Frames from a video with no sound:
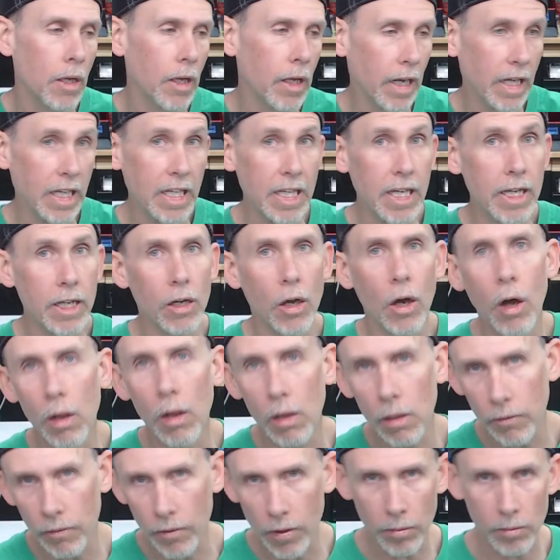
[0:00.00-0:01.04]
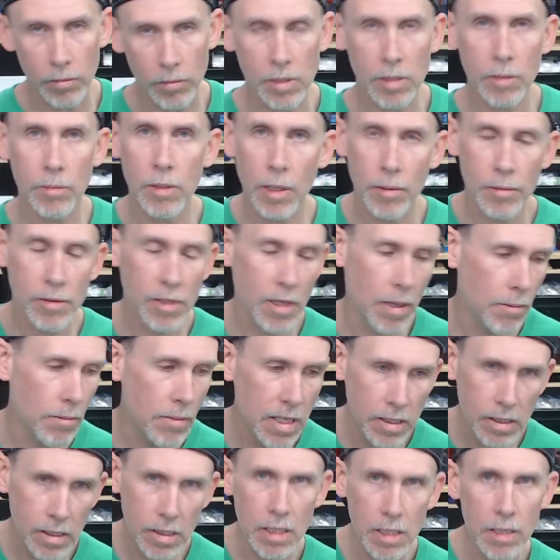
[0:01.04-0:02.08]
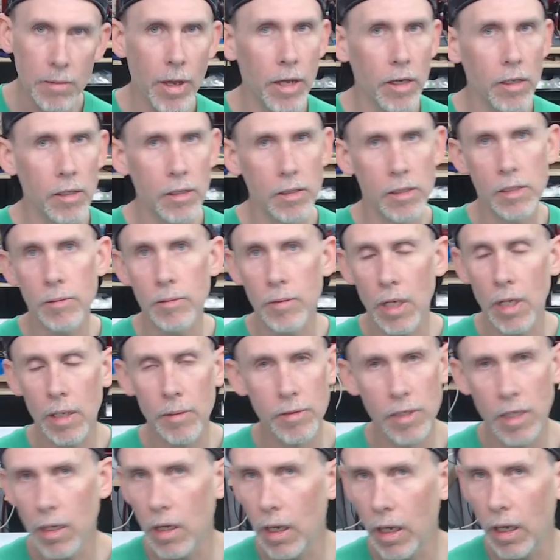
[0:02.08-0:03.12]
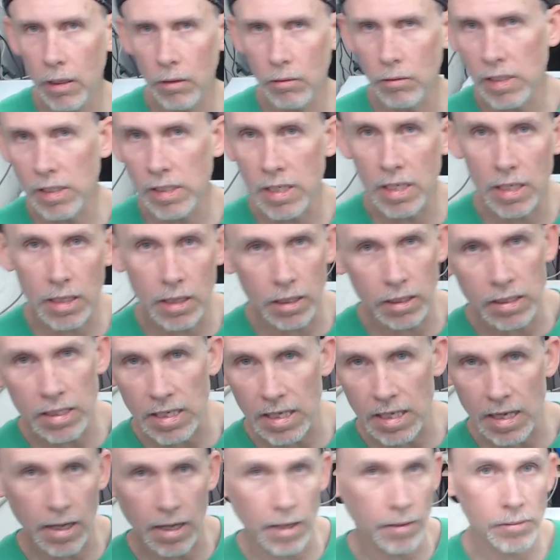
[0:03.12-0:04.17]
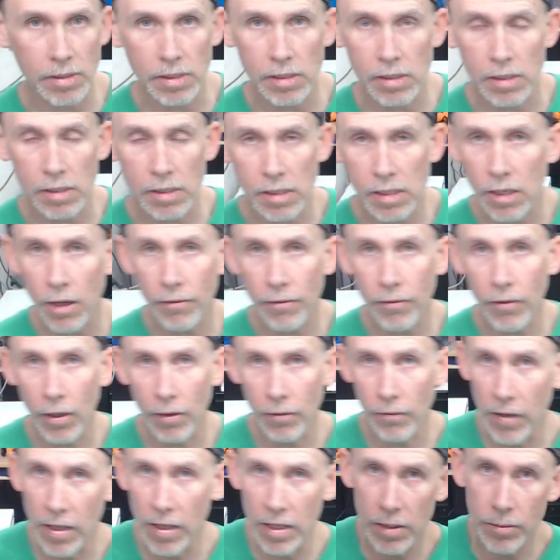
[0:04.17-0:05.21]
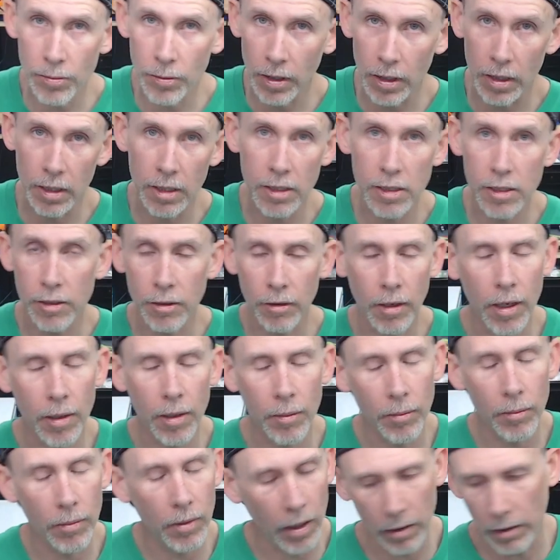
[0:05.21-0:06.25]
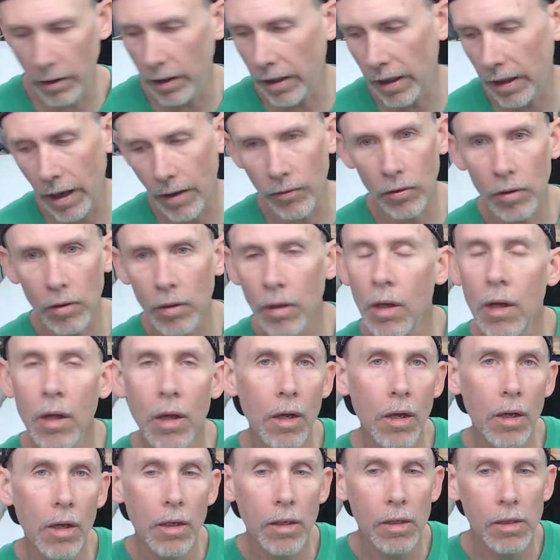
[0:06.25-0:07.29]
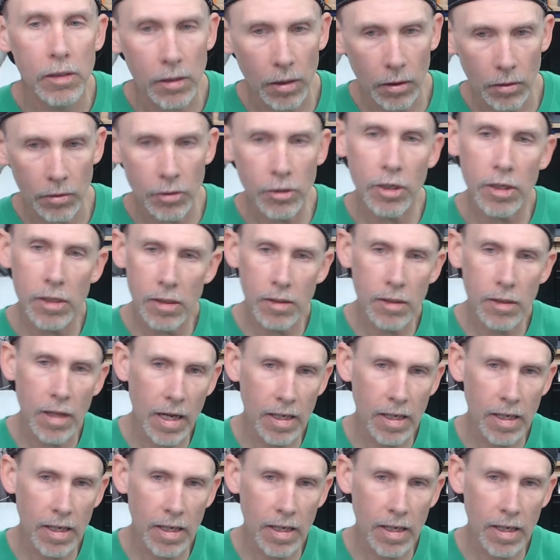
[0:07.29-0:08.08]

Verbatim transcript: and I get all of them. Sometimes I miss emails. Sometimes I don't, I don't see the D Ms and stuff on Facebook and Instagram like ever. So just,